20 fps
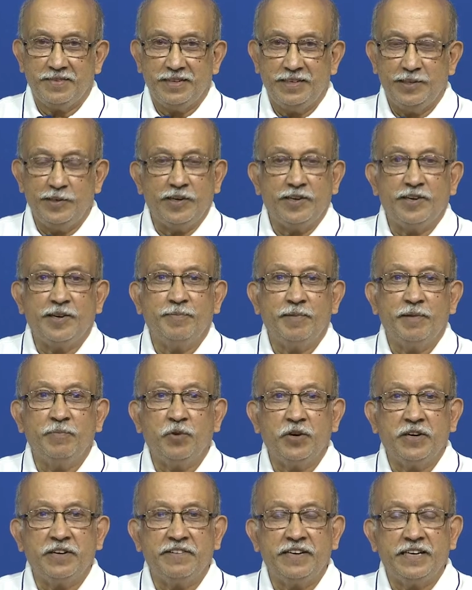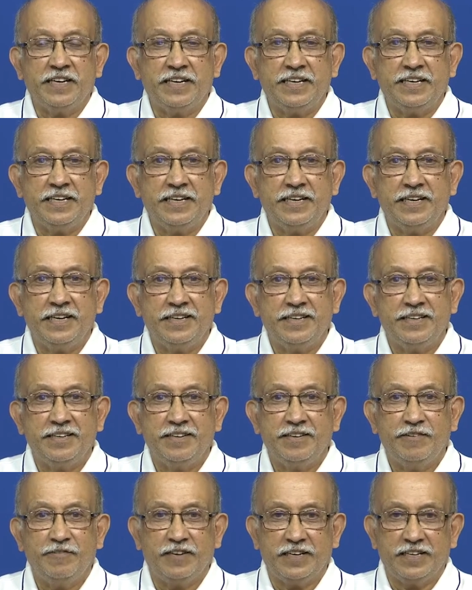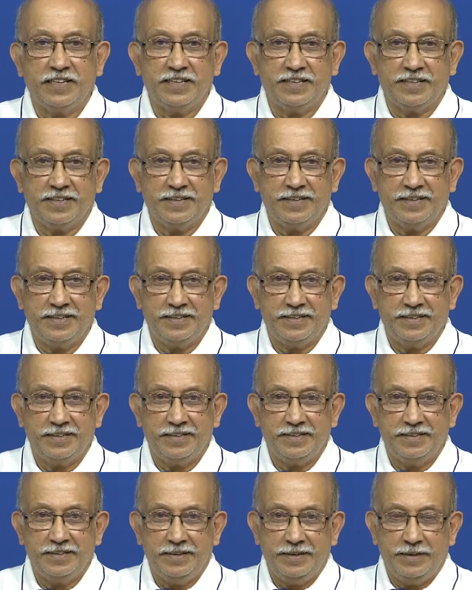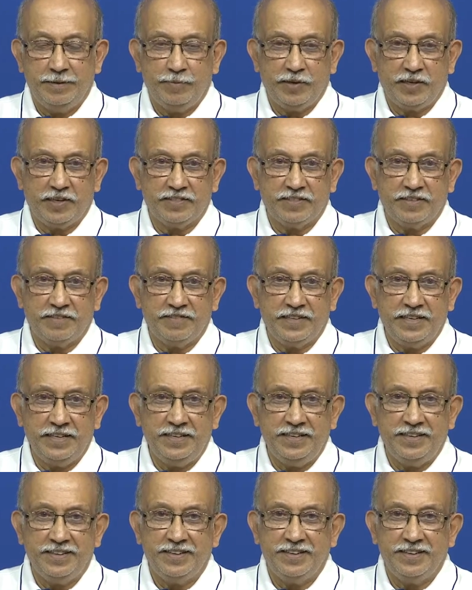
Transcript: you will not be motivated further because of the